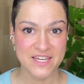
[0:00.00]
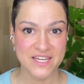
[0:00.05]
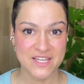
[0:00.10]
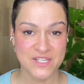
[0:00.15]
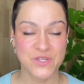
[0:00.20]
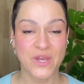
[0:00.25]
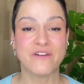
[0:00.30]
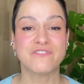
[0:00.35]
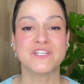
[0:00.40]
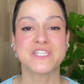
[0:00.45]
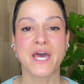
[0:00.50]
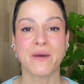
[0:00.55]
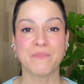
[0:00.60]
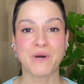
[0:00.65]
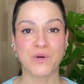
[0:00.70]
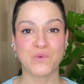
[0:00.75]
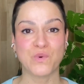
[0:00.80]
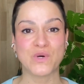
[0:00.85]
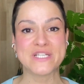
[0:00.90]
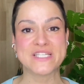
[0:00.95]
So every time
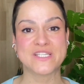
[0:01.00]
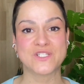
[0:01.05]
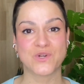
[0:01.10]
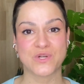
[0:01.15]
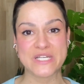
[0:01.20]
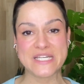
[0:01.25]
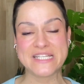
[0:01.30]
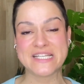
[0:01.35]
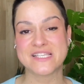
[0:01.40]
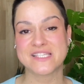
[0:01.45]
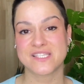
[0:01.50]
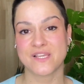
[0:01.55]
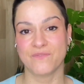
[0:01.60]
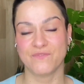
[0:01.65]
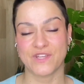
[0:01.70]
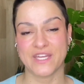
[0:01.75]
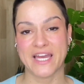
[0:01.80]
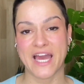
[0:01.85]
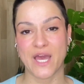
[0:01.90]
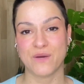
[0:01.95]
I wanted or needed
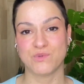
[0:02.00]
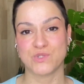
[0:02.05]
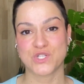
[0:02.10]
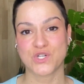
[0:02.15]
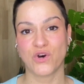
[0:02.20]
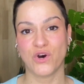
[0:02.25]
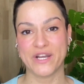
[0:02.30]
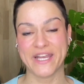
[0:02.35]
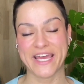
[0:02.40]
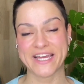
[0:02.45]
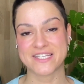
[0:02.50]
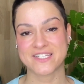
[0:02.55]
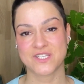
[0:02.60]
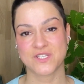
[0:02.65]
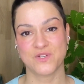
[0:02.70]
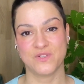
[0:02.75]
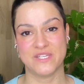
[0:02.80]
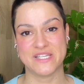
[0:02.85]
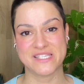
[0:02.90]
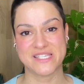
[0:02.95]
something, I would connect
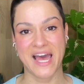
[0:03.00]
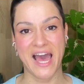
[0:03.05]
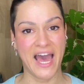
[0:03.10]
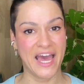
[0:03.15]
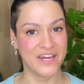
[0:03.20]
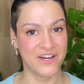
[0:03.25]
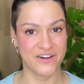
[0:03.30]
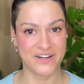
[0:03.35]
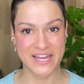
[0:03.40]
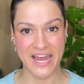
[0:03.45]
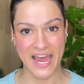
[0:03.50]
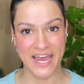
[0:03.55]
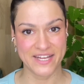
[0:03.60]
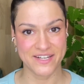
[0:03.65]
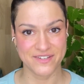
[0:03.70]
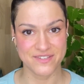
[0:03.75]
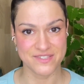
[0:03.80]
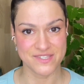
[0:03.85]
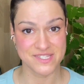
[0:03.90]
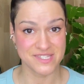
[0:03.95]
to this higher
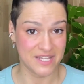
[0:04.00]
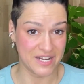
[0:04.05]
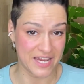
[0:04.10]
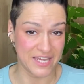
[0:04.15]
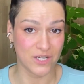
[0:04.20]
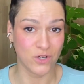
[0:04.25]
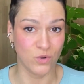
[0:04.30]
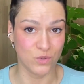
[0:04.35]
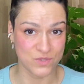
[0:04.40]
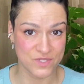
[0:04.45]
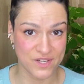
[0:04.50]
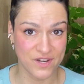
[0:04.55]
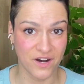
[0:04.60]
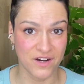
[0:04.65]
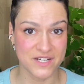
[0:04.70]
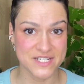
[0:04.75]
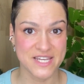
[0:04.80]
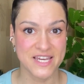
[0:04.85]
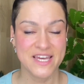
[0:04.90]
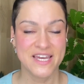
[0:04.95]
guidance that I called
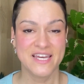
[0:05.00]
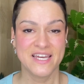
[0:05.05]
God,